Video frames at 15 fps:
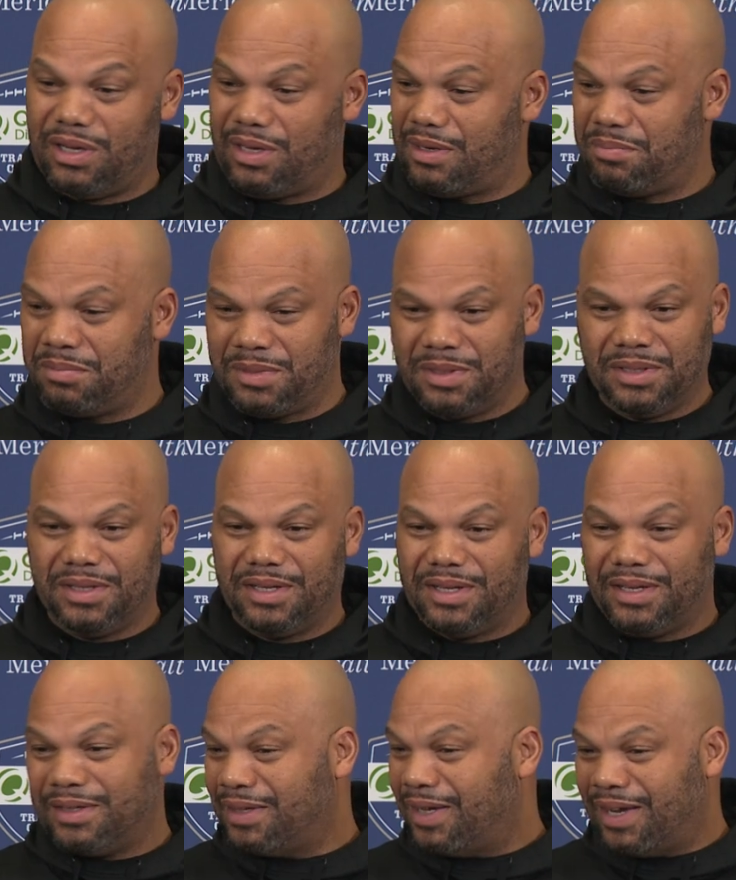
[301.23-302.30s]
hit him,
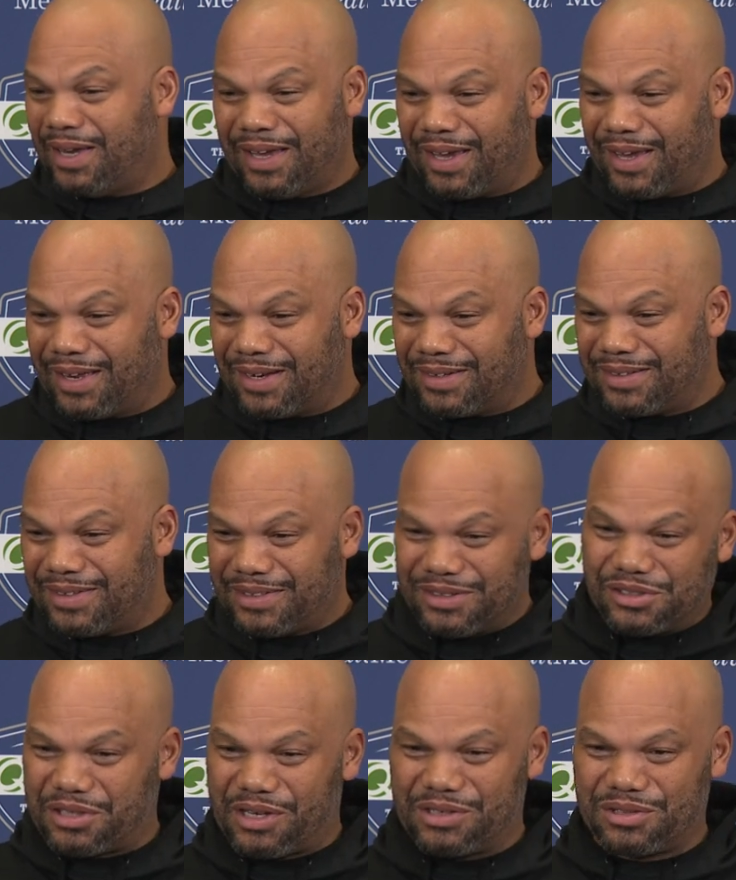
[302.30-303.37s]
and he
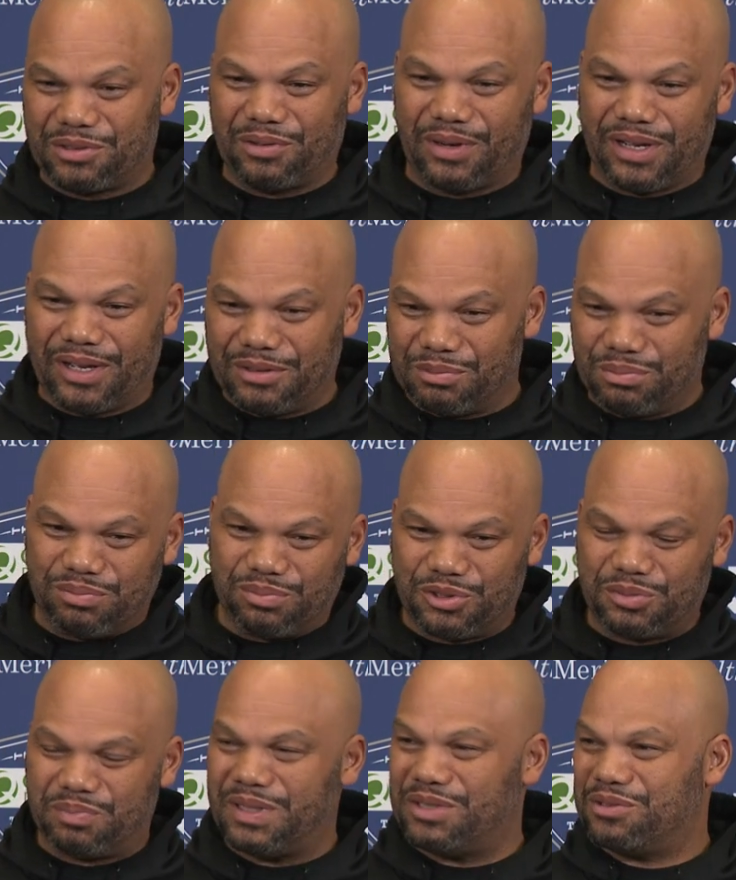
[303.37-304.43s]
just hits the ground,
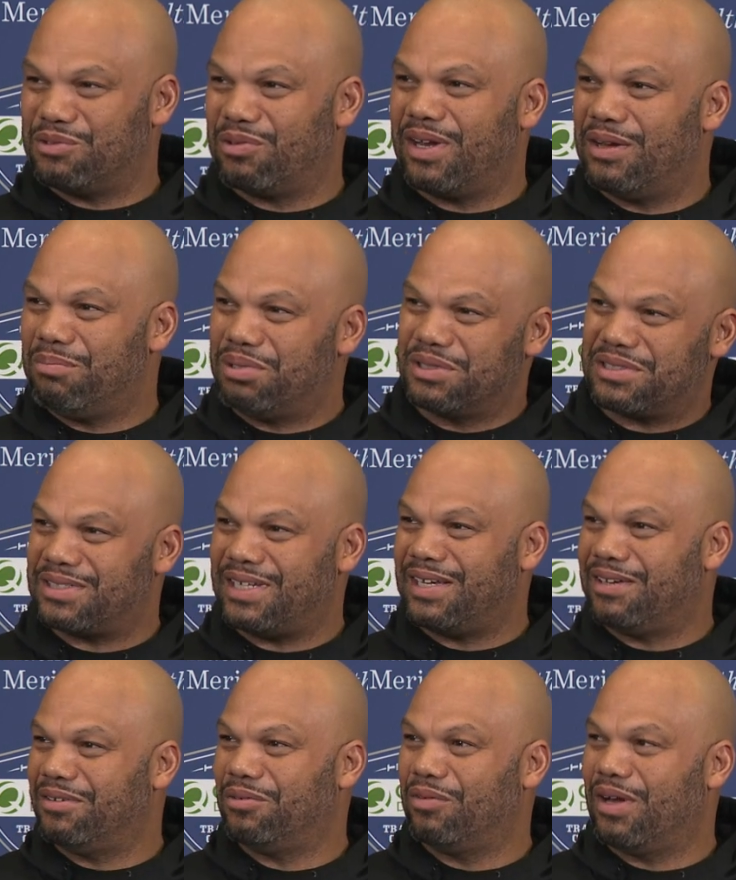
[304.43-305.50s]
spins around, puts his
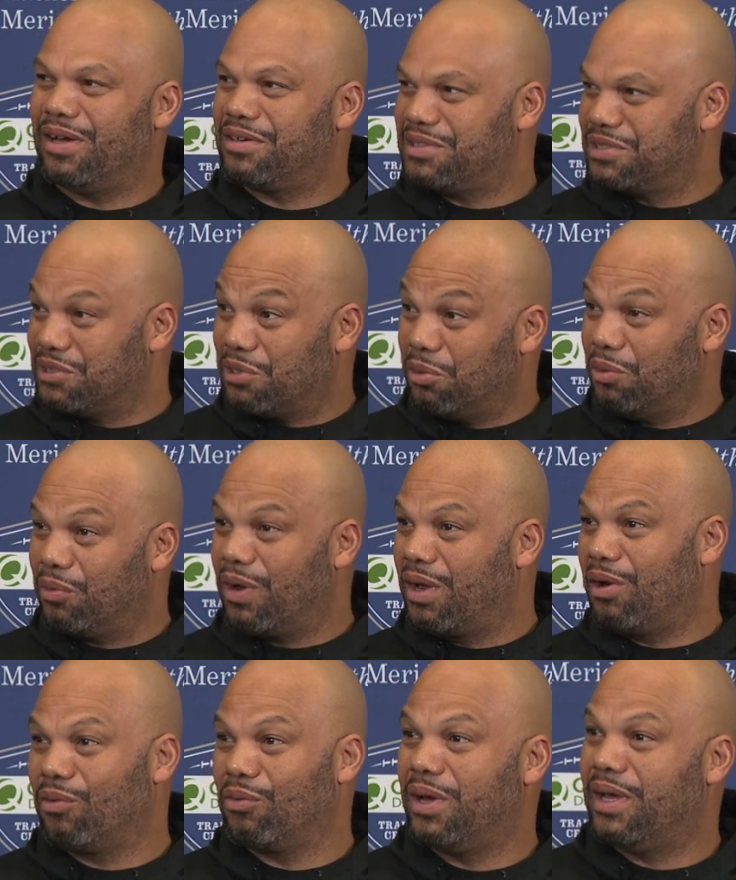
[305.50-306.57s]
hand on the ground because he's low to the
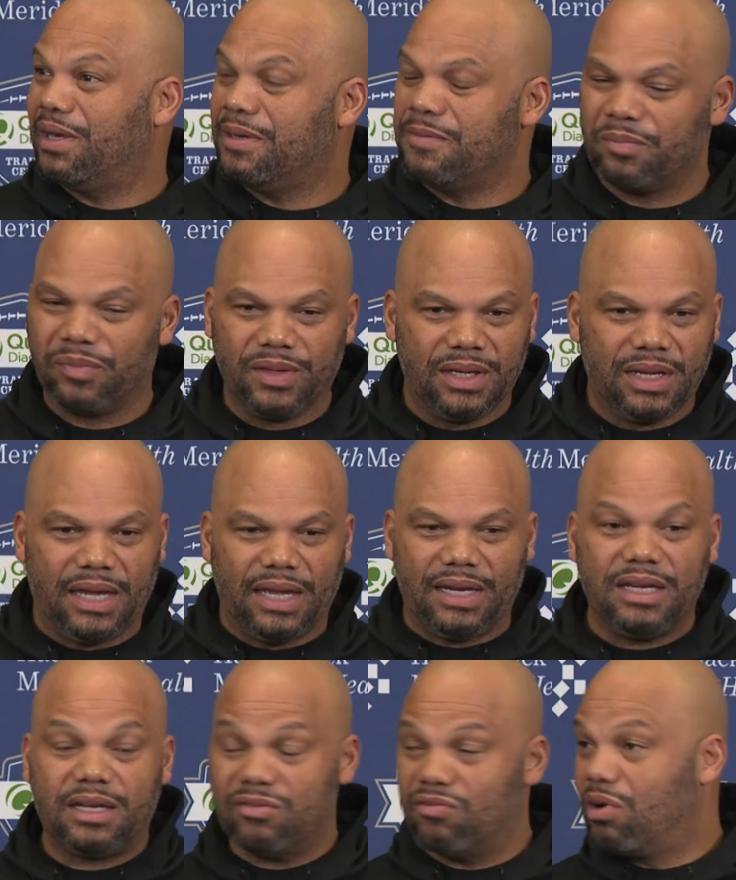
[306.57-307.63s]
ground already, and
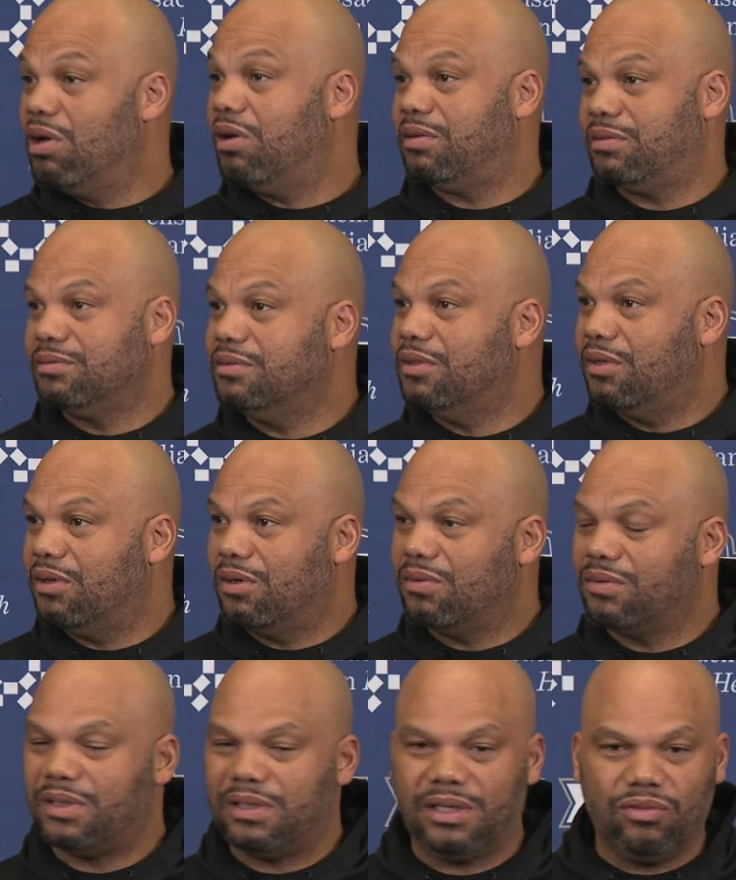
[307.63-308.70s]
he can run. You
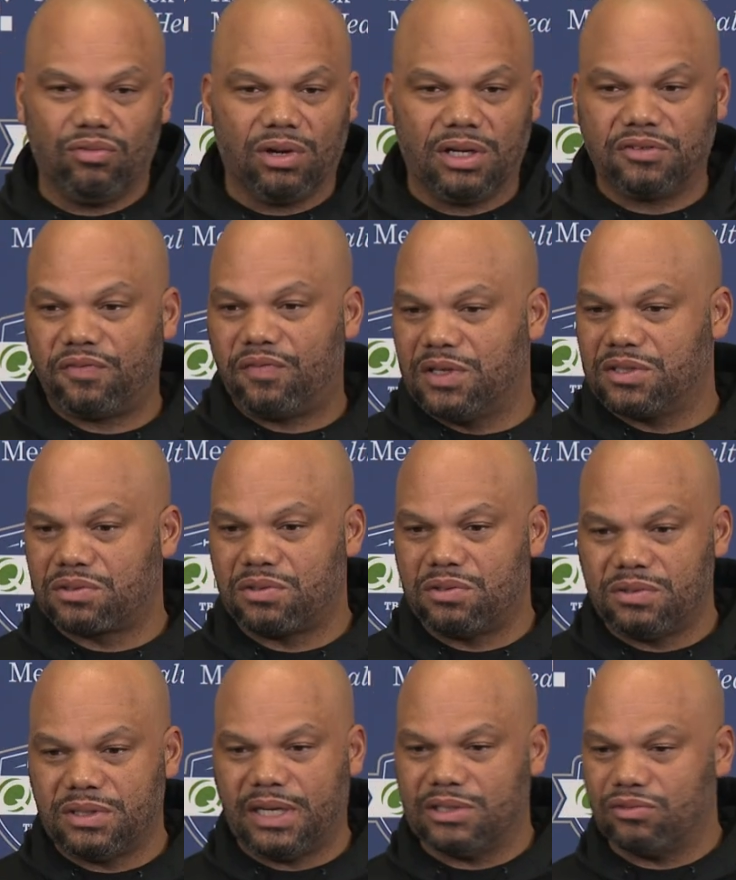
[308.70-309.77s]
know, he runs
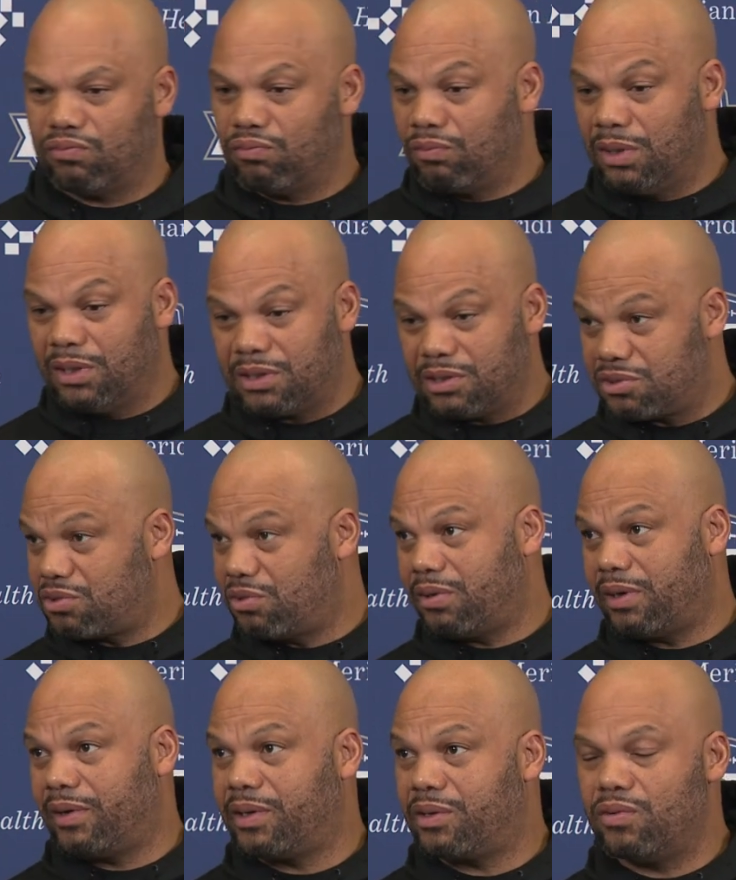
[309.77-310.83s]
physical. He has really good short
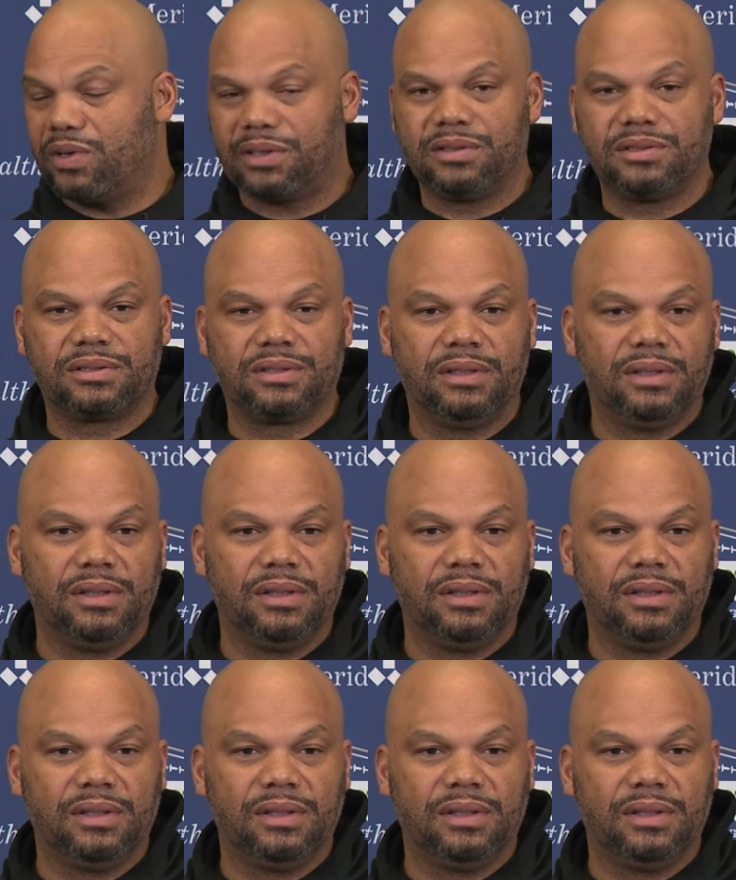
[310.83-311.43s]
area quickness.